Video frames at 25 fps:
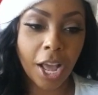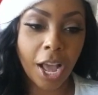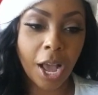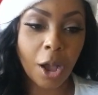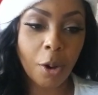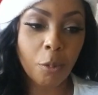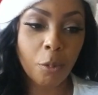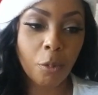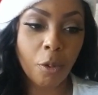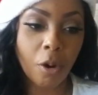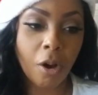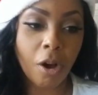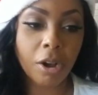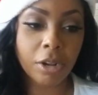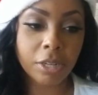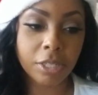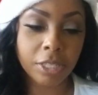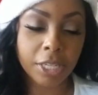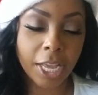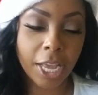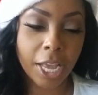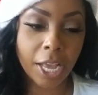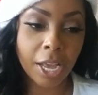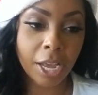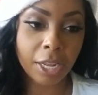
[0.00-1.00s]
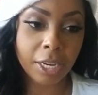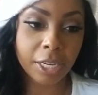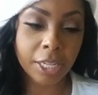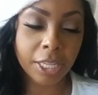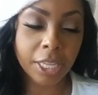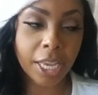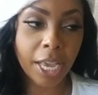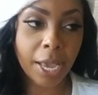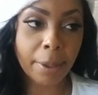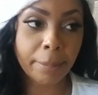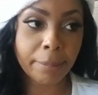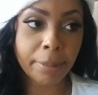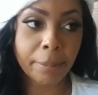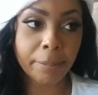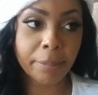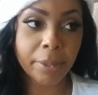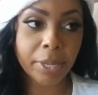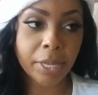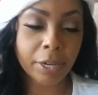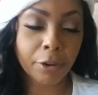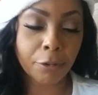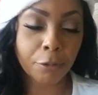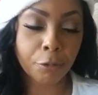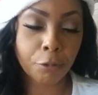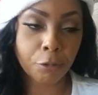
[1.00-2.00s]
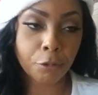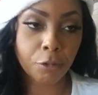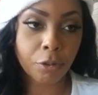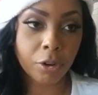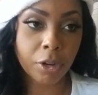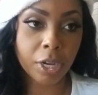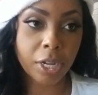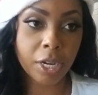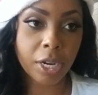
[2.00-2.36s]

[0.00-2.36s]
I walked out, and he happened to be in the front,